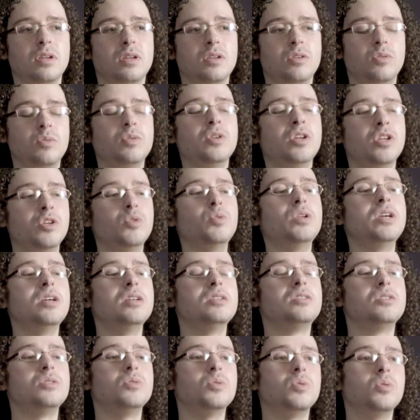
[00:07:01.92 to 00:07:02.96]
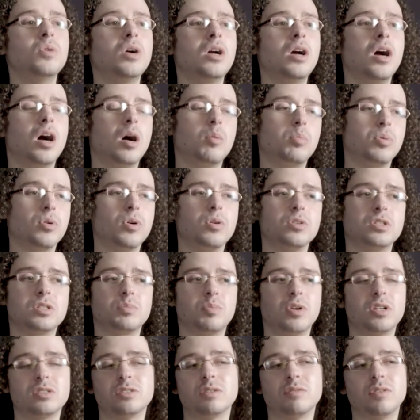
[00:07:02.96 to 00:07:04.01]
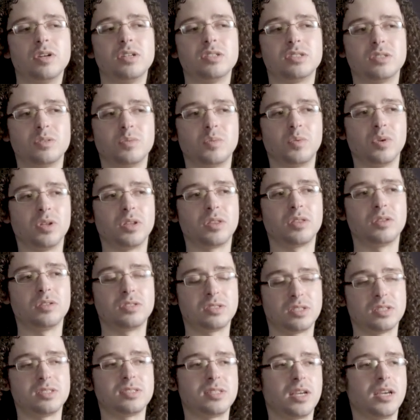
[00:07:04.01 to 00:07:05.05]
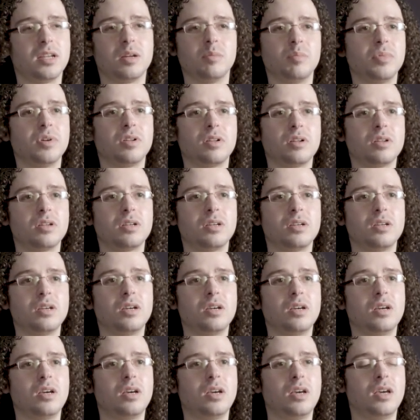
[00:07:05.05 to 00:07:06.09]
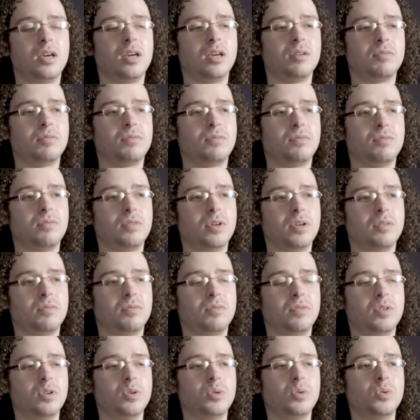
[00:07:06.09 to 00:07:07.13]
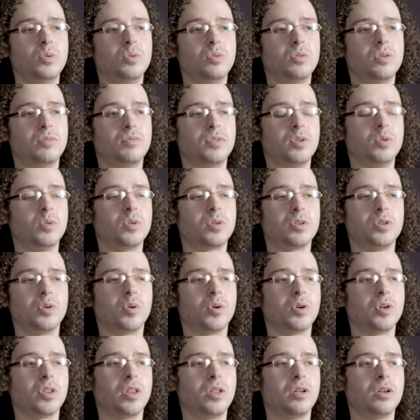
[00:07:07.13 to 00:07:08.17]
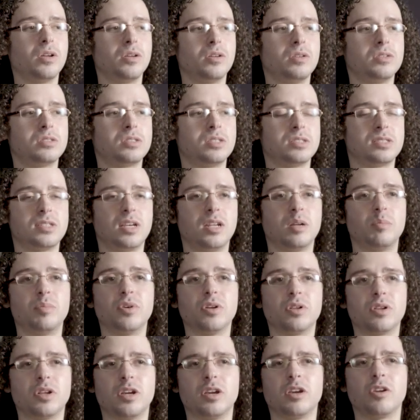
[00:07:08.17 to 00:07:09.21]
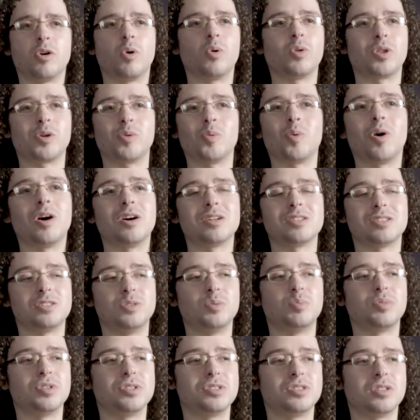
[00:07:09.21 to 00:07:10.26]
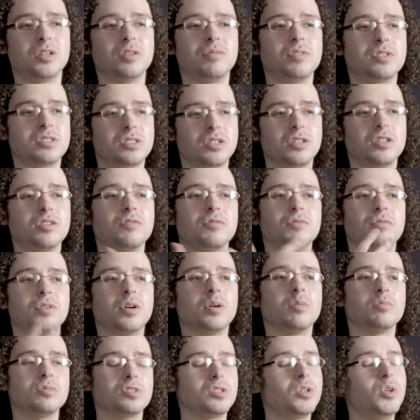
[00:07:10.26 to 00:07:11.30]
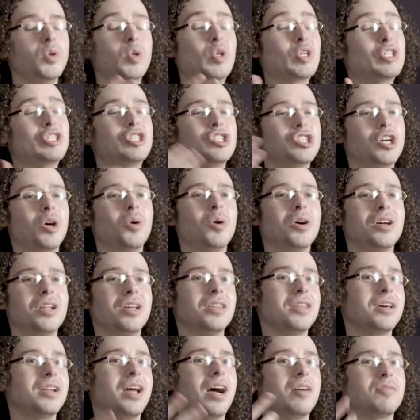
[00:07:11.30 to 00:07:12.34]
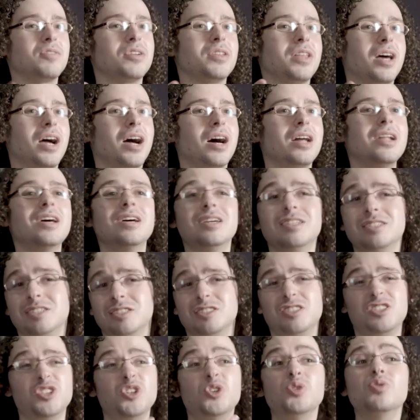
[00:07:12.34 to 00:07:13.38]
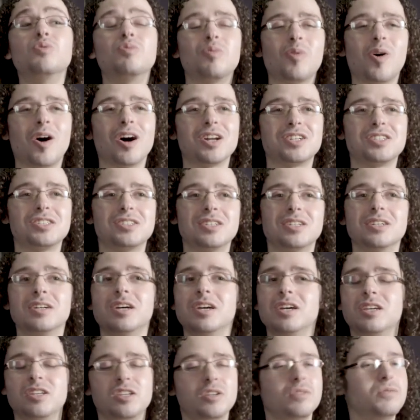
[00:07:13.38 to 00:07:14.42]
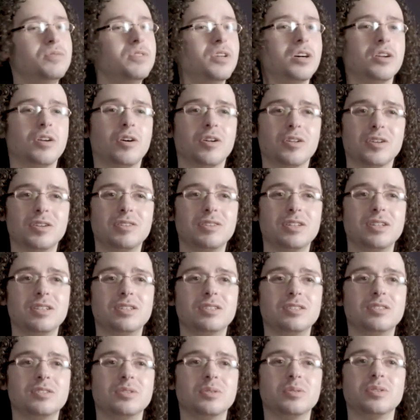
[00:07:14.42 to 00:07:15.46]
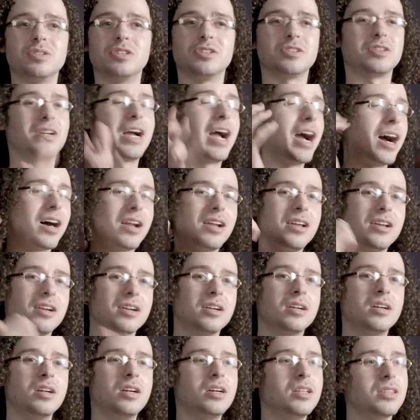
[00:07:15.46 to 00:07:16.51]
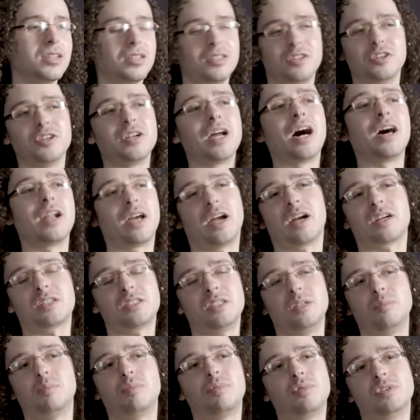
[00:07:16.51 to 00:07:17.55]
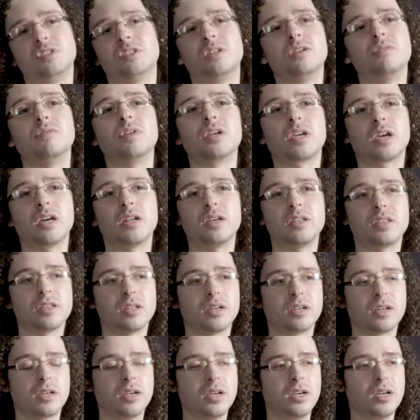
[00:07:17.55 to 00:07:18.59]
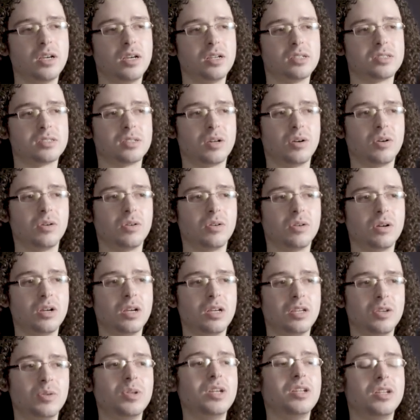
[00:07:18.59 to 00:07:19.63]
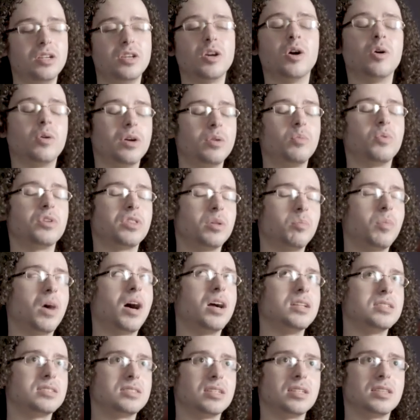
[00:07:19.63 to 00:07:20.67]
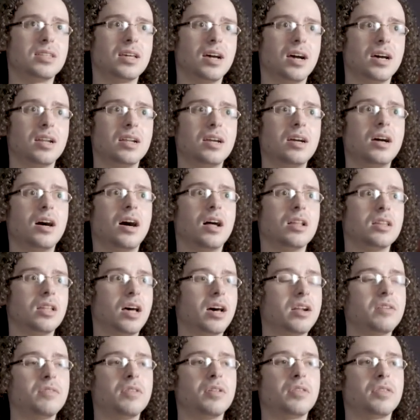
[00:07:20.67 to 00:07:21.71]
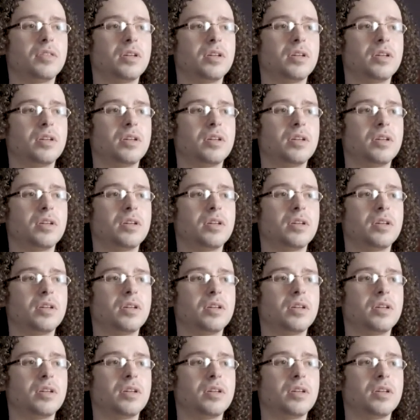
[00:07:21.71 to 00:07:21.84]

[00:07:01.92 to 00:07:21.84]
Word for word: you need to approach preservation with sustainability. If you ignore sustainability and only want to preserve a certain film so you could show it, and then after that, since you've watched it, you've done all you need to do and you're out of here, then you're not actually preserving anything. So you need to go in with a mindset that a lot of the